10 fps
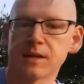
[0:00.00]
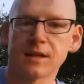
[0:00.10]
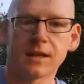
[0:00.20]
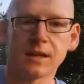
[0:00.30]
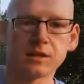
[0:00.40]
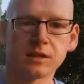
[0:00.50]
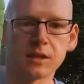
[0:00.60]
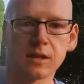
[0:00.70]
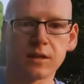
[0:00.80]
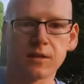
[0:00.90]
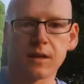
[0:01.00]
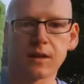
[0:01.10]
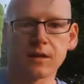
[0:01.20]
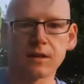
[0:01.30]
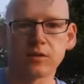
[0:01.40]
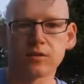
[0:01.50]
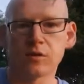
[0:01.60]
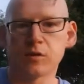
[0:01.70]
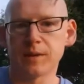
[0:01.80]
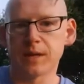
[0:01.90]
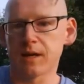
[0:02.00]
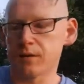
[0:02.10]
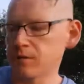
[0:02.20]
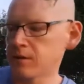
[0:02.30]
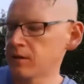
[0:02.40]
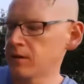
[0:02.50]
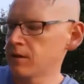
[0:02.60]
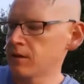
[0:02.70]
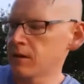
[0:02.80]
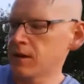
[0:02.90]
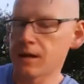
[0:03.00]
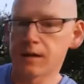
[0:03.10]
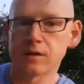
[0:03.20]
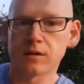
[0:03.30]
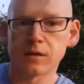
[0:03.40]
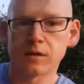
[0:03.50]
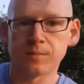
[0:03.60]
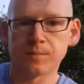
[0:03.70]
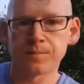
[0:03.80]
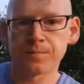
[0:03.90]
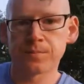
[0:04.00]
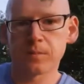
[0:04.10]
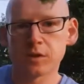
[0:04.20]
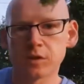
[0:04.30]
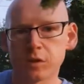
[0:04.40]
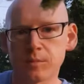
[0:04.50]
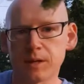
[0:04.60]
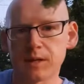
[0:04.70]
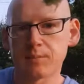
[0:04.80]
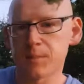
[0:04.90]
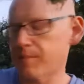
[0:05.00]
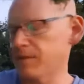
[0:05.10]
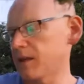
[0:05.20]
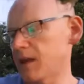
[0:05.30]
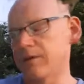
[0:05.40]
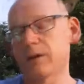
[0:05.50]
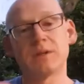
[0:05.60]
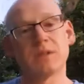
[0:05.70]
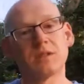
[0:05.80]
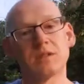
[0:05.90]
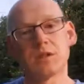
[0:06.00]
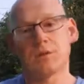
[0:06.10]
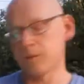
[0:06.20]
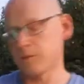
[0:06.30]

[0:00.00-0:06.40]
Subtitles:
allocation, I click on that and it'll scroll me down and show me a little map of the area, which isn't showing